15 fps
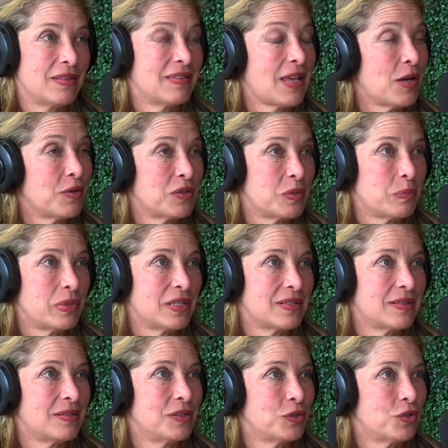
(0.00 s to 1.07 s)

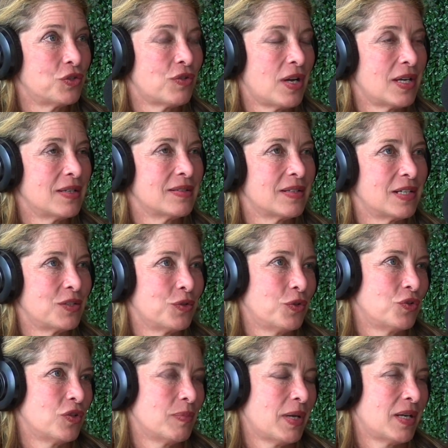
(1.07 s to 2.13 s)
1,000+ clinical trials that I
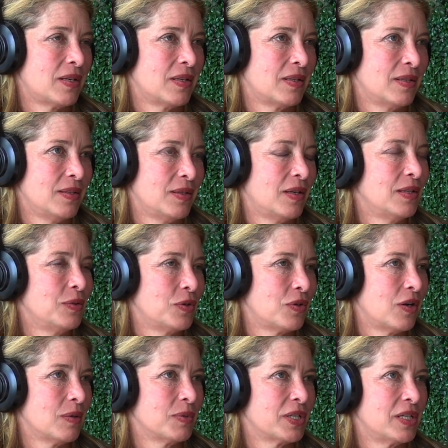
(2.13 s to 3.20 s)
told you about on a
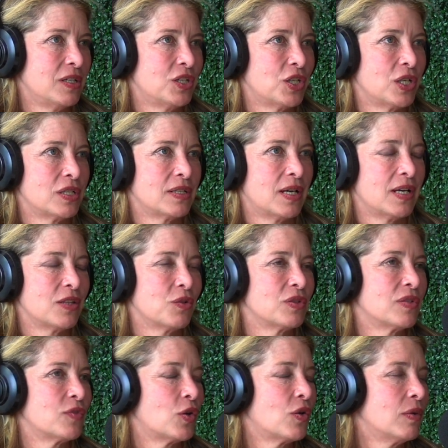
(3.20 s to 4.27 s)
low-carb or ketogenic diet. Those
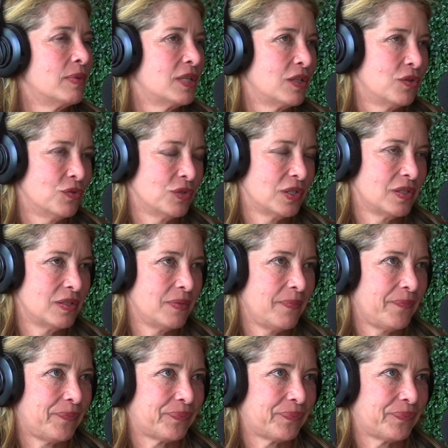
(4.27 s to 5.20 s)
have all been ignored.